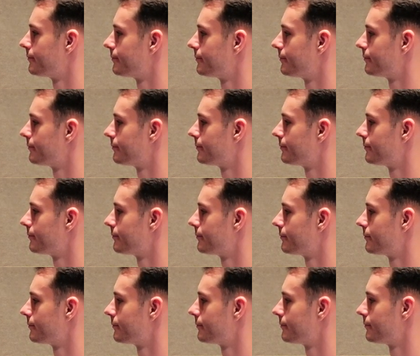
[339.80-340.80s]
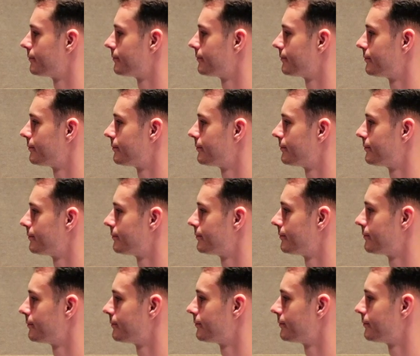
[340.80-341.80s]

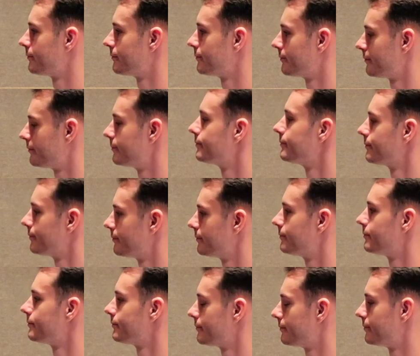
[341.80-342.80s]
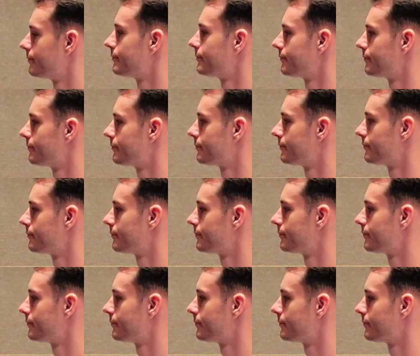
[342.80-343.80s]

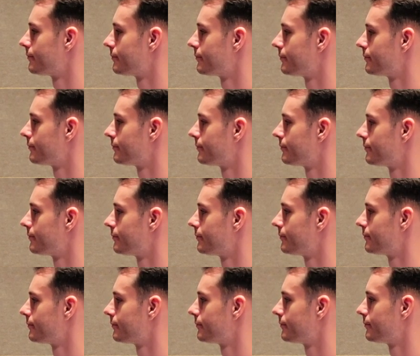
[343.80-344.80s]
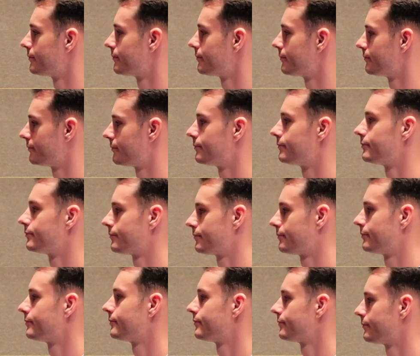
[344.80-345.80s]

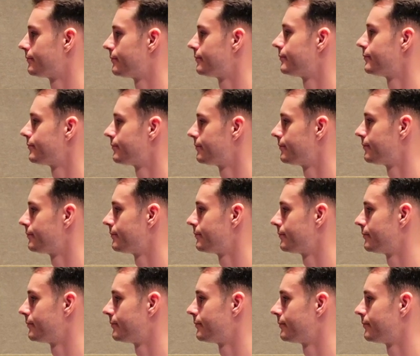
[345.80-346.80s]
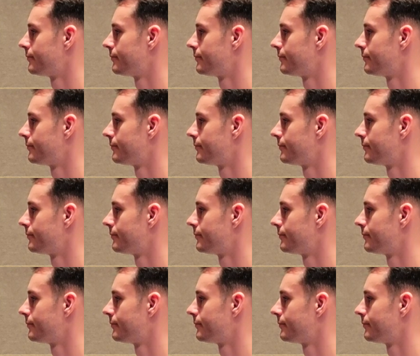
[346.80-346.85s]
The person shown says nothing.